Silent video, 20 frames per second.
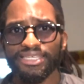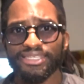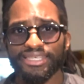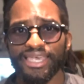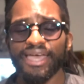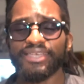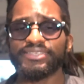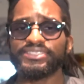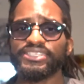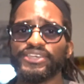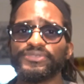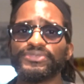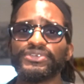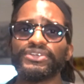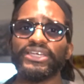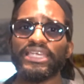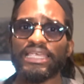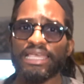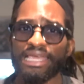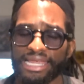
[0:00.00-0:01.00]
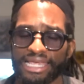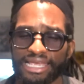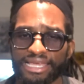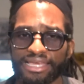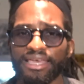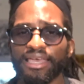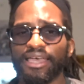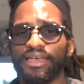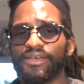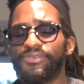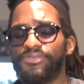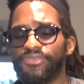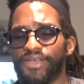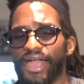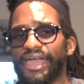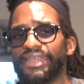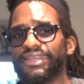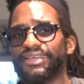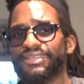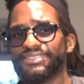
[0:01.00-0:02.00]
Yes, if you're eating
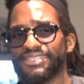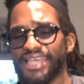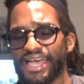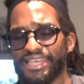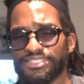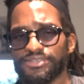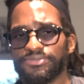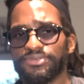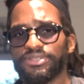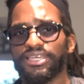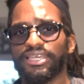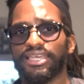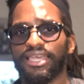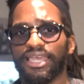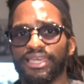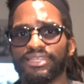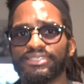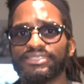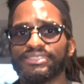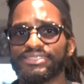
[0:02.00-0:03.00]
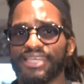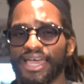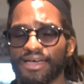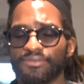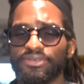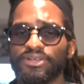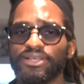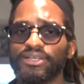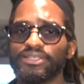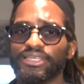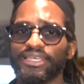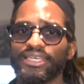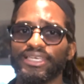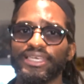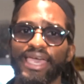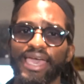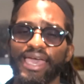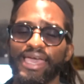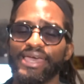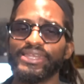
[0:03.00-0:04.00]
Fat, excessively, it definitely
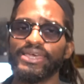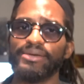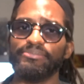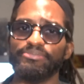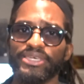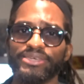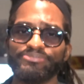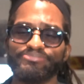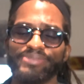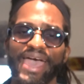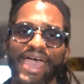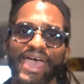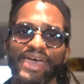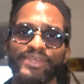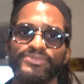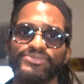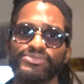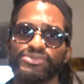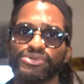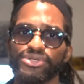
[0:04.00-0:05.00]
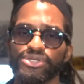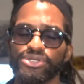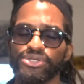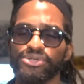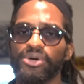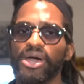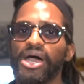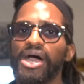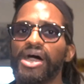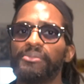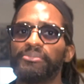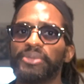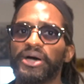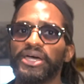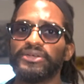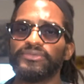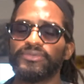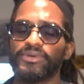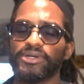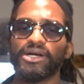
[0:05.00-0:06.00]
can be bad for you.
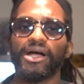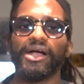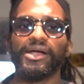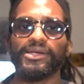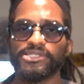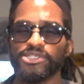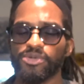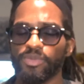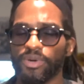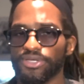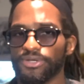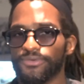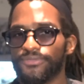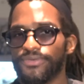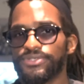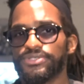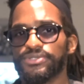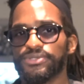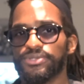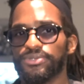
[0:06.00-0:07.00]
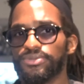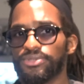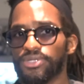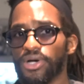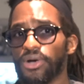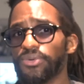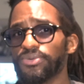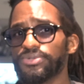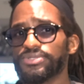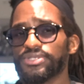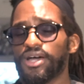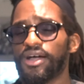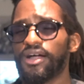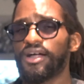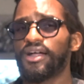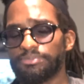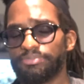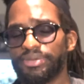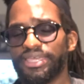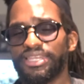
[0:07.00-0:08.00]
But in regards to what your physical goals
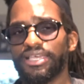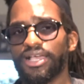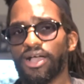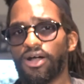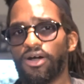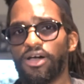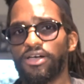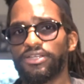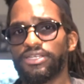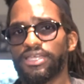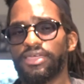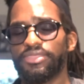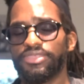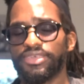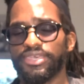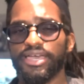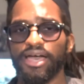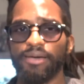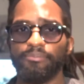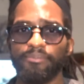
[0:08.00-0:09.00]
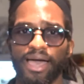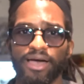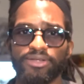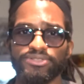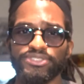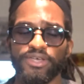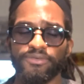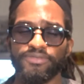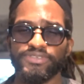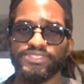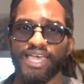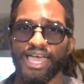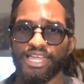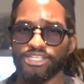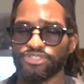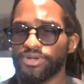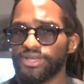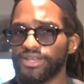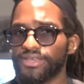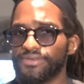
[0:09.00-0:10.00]
are, depending on the amount of
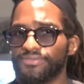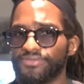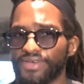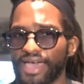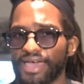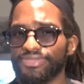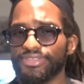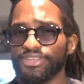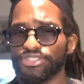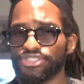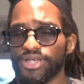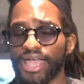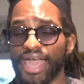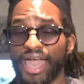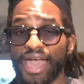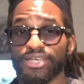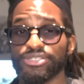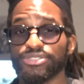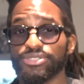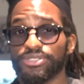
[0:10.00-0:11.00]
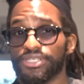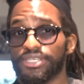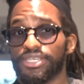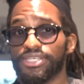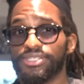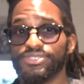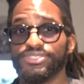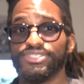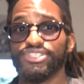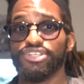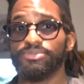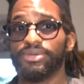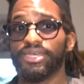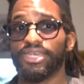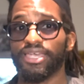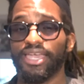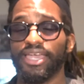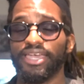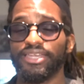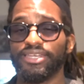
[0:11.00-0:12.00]
saturated fat that you're actually
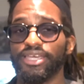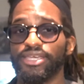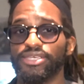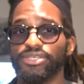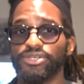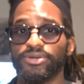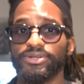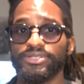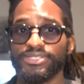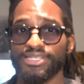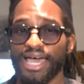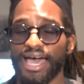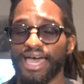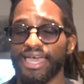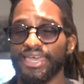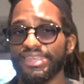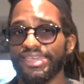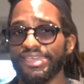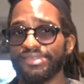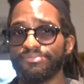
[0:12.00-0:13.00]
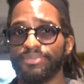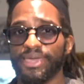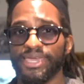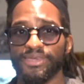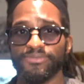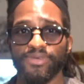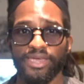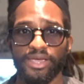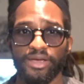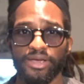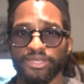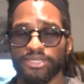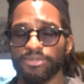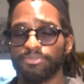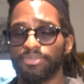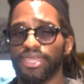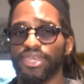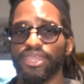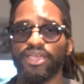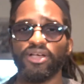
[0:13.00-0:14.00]
consuming in your diet, it may vary
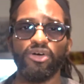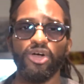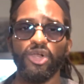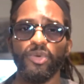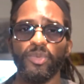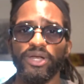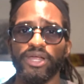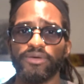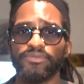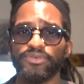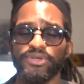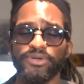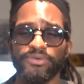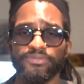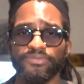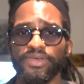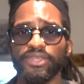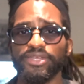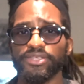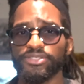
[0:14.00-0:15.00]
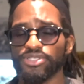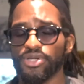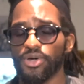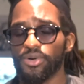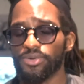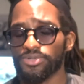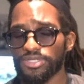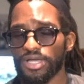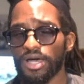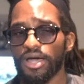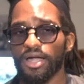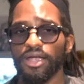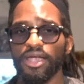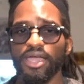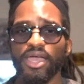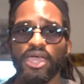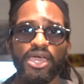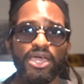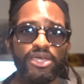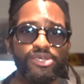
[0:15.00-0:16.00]
depending on whatever your fitness goals are.
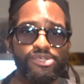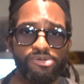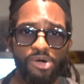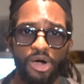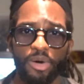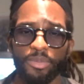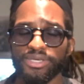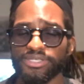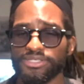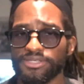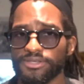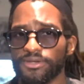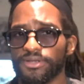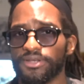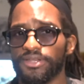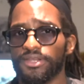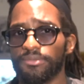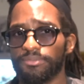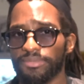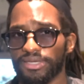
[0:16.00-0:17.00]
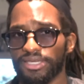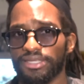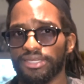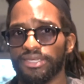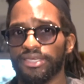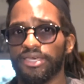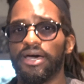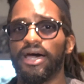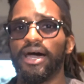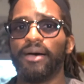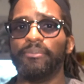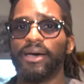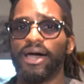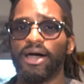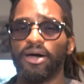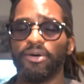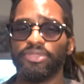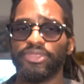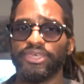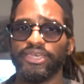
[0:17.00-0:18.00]
You always hear it in the media
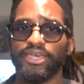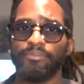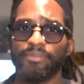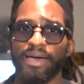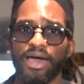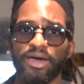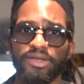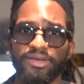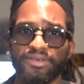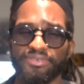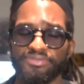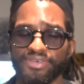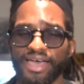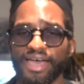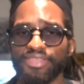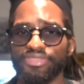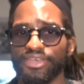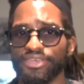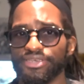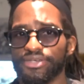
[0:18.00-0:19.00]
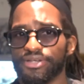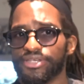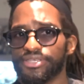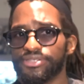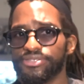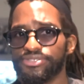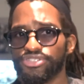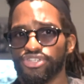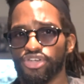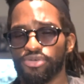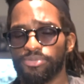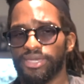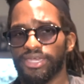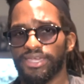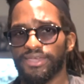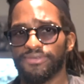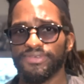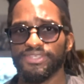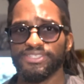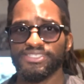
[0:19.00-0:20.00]
about the amount of fat that you're
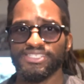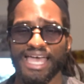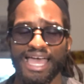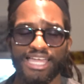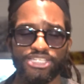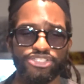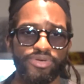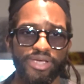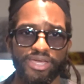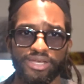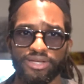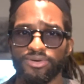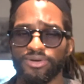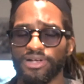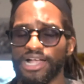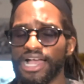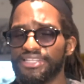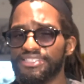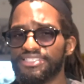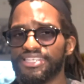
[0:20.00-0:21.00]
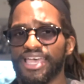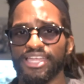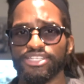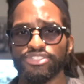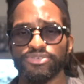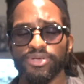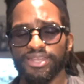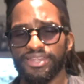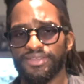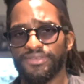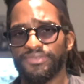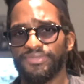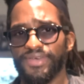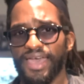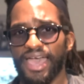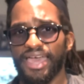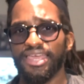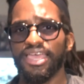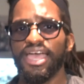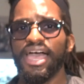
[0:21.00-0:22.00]
consuming, if it's saturated or unsaturated
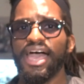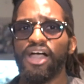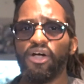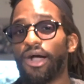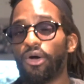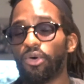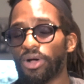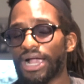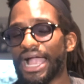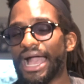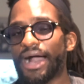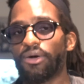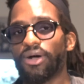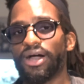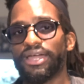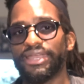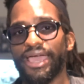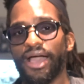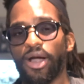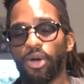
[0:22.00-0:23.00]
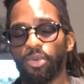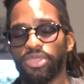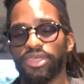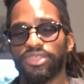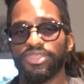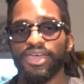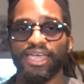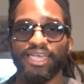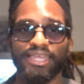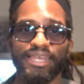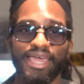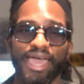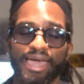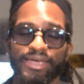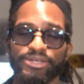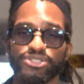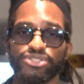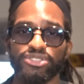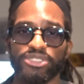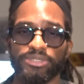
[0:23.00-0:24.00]
fat, or how unhealthy that can
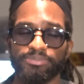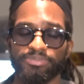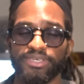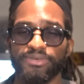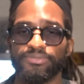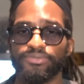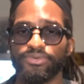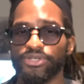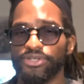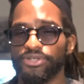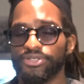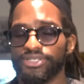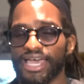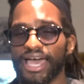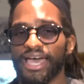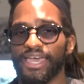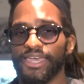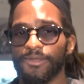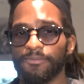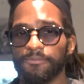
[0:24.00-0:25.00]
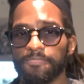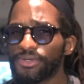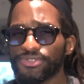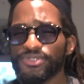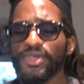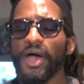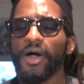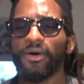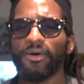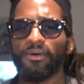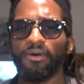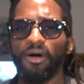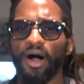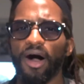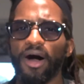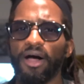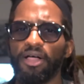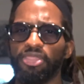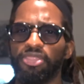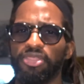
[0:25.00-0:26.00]
actually be for your diet. So,
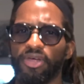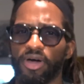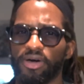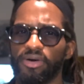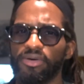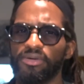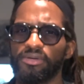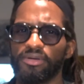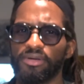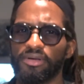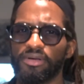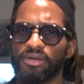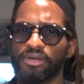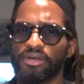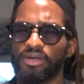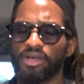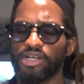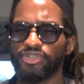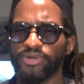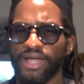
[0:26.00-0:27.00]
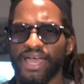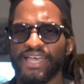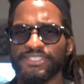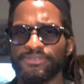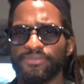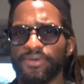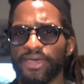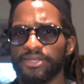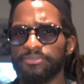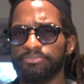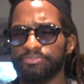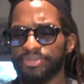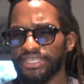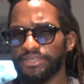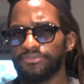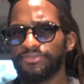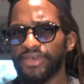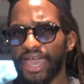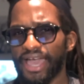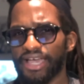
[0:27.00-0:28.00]
although Grass-fed
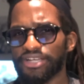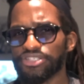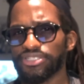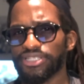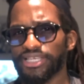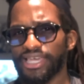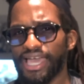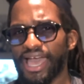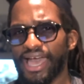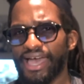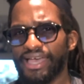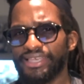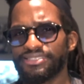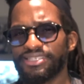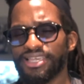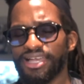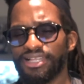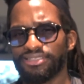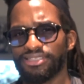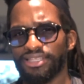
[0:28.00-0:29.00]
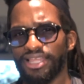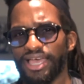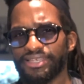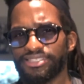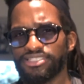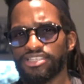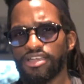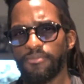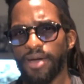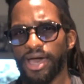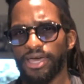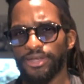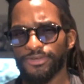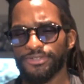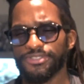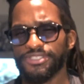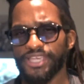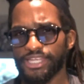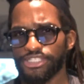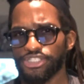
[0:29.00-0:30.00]
beef actually has less
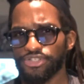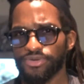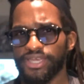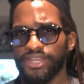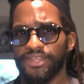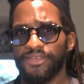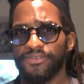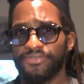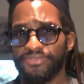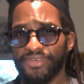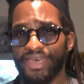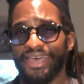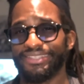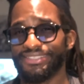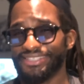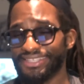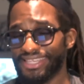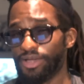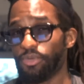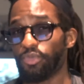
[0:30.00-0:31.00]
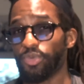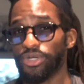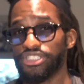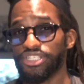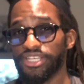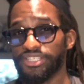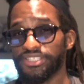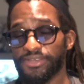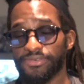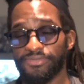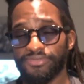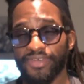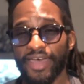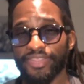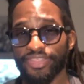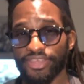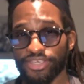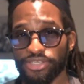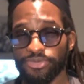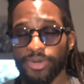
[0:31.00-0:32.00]
monosaturated fats, which is a
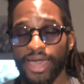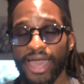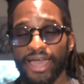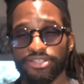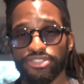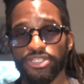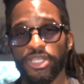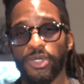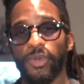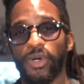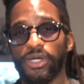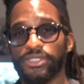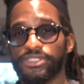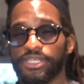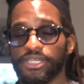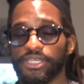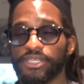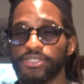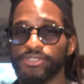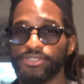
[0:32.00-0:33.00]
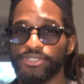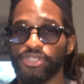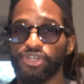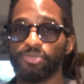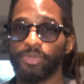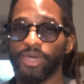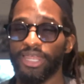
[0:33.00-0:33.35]
fat that you actually want to consume.